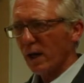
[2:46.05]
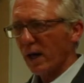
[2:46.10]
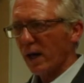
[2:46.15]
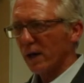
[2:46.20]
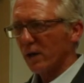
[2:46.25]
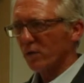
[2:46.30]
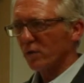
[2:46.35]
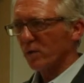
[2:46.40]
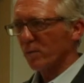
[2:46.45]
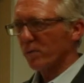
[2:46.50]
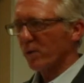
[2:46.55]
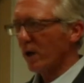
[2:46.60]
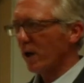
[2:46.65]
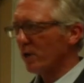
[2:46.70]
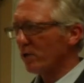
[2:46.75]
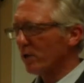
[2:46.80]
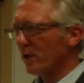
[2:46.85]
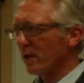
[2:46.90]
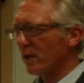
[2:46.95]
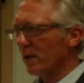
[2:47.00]
at a
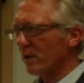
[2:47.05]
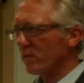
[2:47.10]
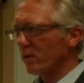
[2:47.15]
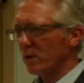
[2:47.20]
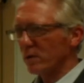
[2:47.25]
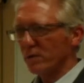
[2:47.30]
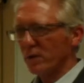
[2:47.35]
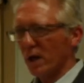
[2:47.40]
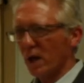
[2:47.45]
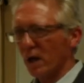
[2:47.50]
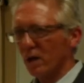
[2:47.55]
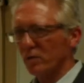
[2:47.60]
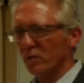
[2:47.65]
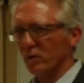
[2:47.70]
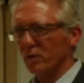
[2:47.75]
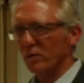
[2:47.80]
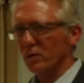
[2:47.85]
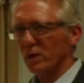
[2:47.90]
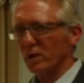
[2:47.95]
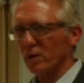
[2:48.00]
surprising level of
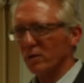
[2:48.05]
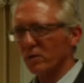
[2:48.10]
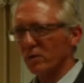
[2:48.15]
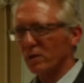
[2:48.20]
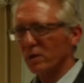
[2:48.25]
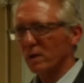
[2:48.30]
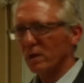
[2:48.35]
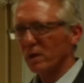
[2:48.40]
consciousness